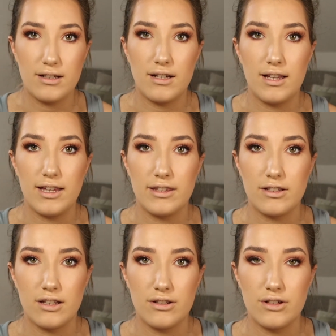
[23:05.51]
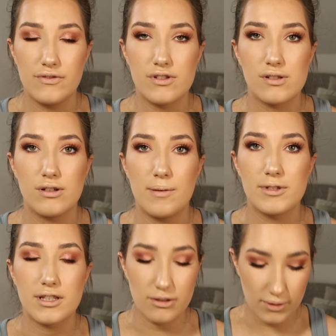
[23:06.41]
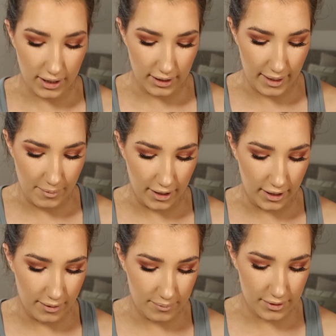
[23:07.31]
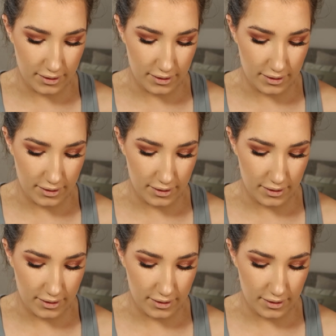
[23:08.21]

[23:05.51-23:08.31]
I like the colour of, so I'm just going to quickly line my lips.